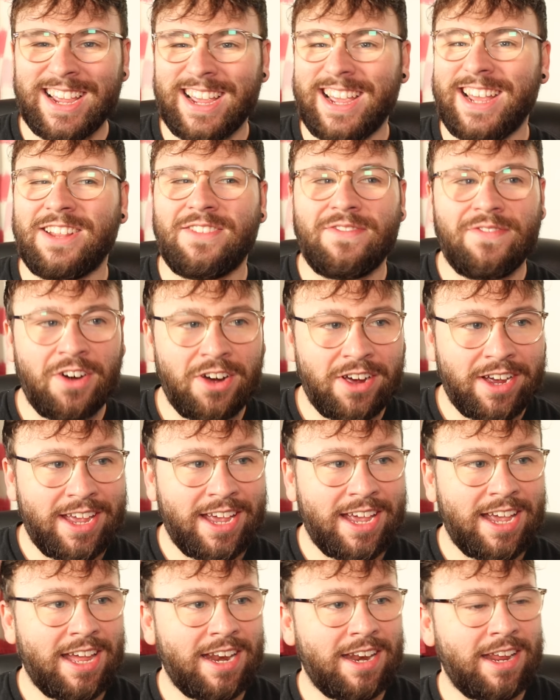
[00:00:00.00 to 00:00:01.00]
it's
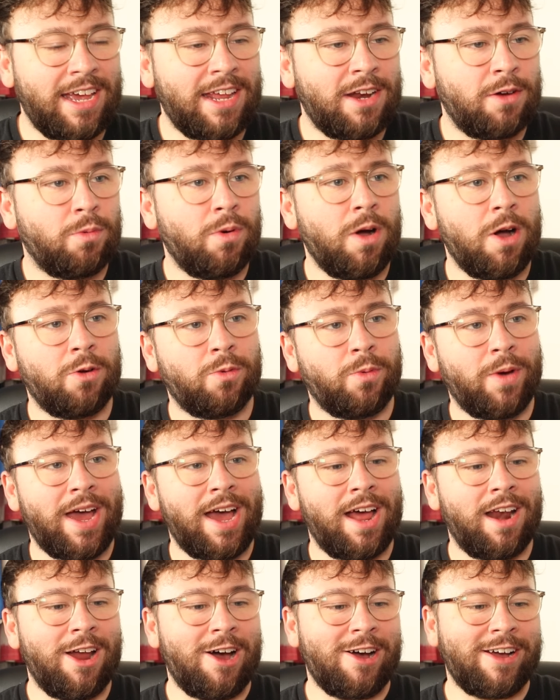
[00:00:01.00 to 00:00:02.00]
funky, and in a world
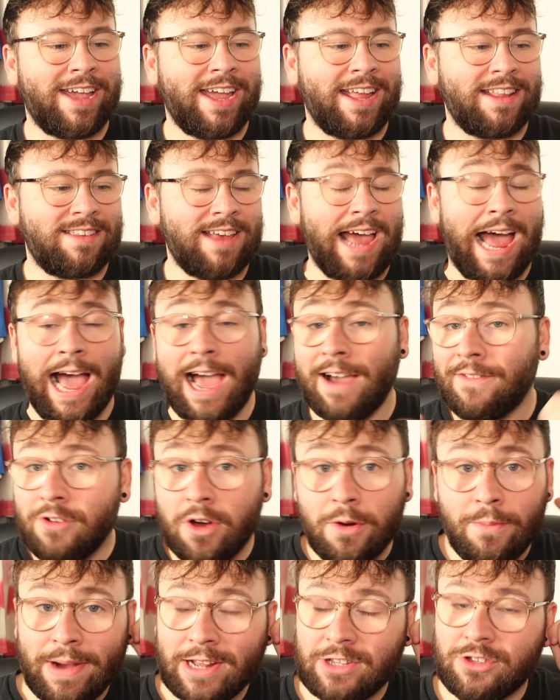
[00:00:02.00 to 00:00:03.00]
where a lot of kits have
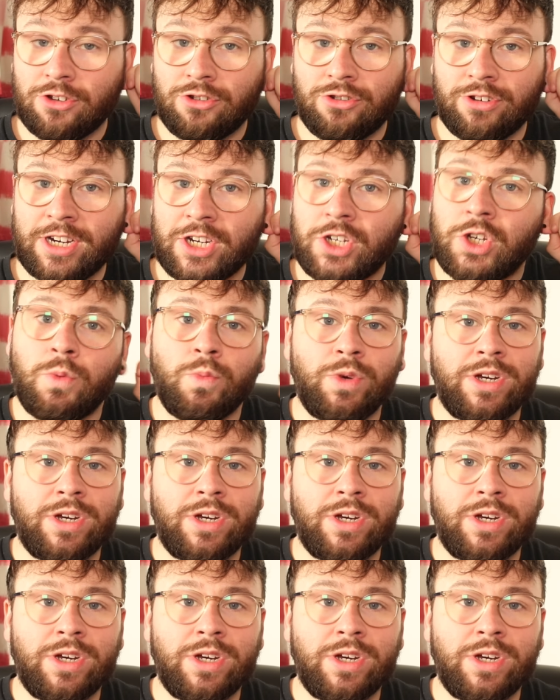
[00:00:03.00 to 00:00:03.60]
gone back to tradition,